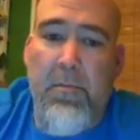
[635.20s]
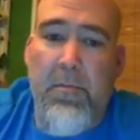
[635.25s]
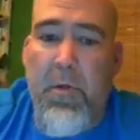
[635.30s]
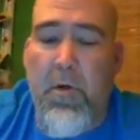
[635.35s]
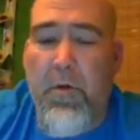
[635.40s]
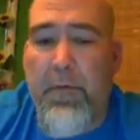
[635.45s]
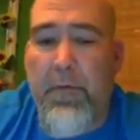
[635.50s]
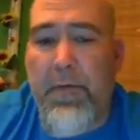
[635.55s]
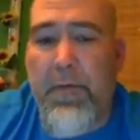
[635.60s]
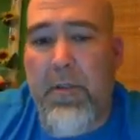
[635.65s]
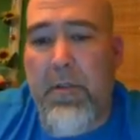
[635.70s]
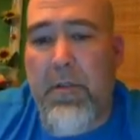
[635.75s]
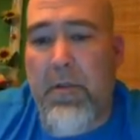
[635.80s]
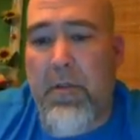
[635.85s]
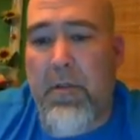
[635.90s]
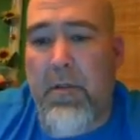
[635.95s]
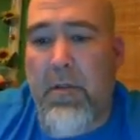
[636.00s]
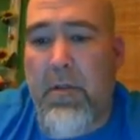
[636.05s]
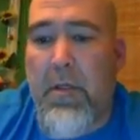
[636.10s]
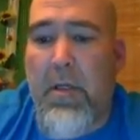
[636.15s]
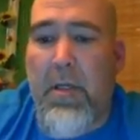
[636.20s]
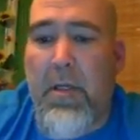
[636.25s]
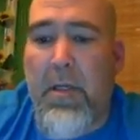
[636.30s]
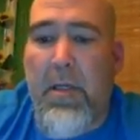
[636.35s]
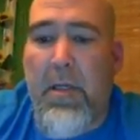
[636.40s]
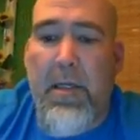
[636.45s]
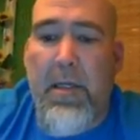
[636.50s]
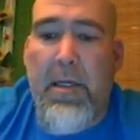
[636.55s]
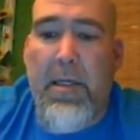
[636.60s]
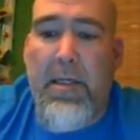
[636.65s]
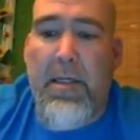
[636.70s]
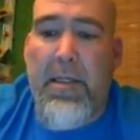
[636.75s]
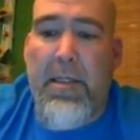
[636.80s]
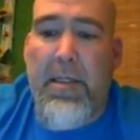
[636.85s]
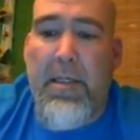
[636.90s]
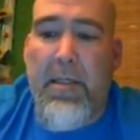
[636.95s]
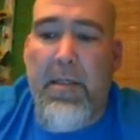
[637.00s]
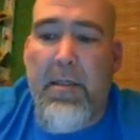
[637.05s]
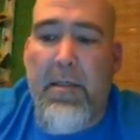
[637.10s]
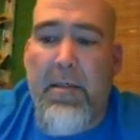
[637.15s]
Perfect. And
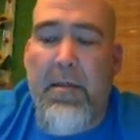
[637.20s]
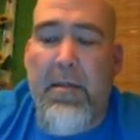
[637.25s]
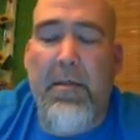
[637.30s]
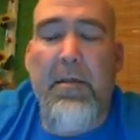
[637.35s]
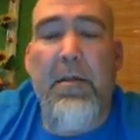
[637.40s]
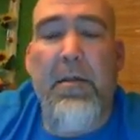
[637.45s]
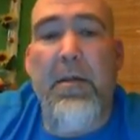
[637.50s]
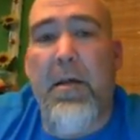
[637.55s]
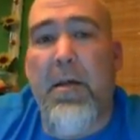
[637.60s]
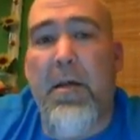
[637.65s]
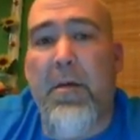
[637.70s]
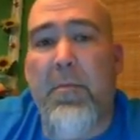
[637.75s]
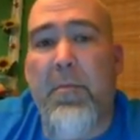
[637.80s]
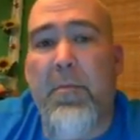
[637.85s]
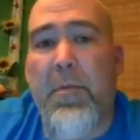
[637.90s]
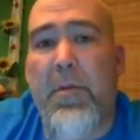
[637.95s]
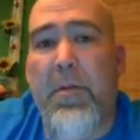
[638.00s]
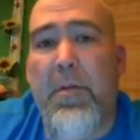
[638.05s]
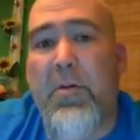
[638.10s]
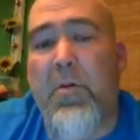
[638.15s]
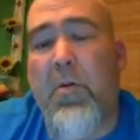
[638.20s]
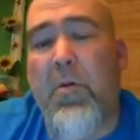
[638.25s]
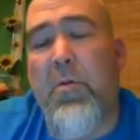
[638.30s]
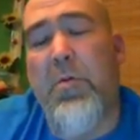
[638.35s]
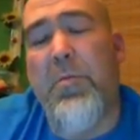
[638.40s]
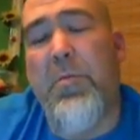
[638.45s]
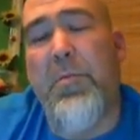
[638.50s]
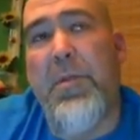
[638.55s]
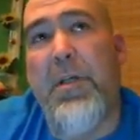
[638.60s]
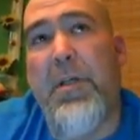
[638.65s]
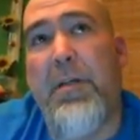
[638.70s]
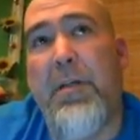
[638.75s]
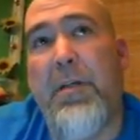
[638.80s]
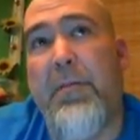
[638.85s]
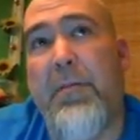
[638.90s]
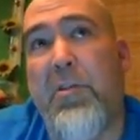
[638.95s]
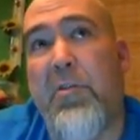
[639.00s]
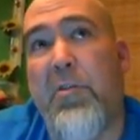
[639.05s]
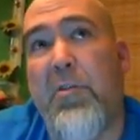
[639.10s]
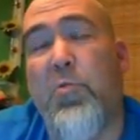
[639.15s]
again, the goal would
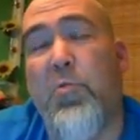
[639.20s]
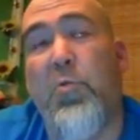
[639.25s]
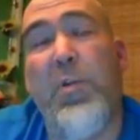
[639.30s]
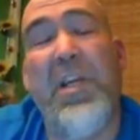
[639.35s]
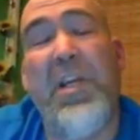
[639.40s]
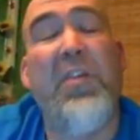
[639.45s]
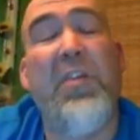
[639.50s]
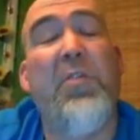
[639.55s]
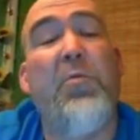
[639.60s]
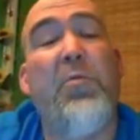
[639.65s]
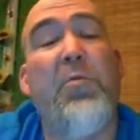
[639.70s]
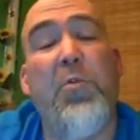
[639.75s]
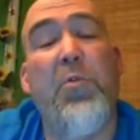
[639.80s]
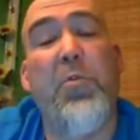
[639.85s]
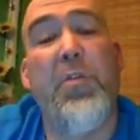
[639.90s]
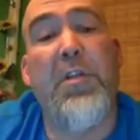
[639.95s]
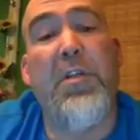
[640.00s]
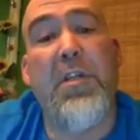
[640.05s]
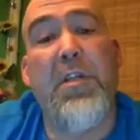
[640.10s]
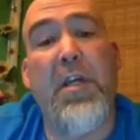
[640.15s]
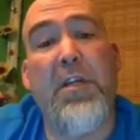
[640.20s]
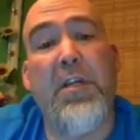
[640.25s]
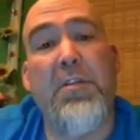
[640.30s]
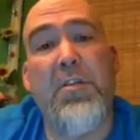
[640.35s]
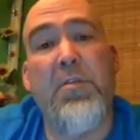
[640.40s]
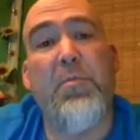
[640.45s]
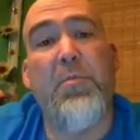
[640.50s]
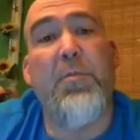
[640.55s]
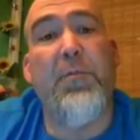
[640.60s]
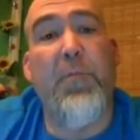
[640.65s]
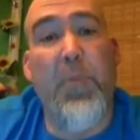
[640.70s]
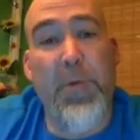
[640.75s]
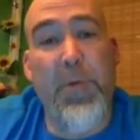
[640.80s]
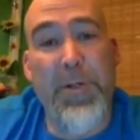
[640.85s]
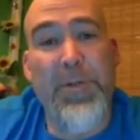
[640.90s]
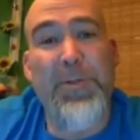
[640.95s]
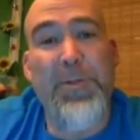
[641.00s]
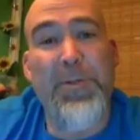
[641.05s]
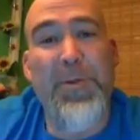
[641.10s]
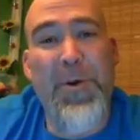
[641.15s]
be to read through the sections before
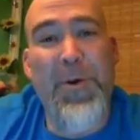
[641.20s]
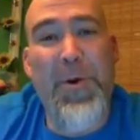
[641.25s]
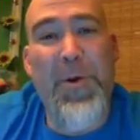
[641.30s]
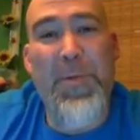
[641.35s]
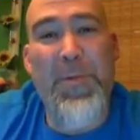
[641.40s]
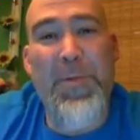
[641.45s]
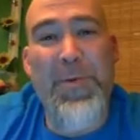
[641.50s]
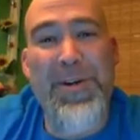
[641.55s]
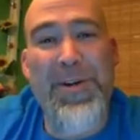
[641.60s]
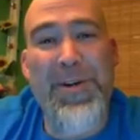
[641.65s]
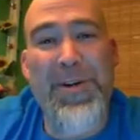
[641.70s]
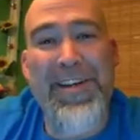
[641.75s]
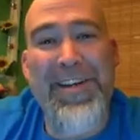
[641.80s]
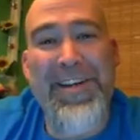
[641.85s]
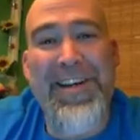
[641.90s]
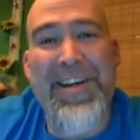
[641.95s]
you do the homework,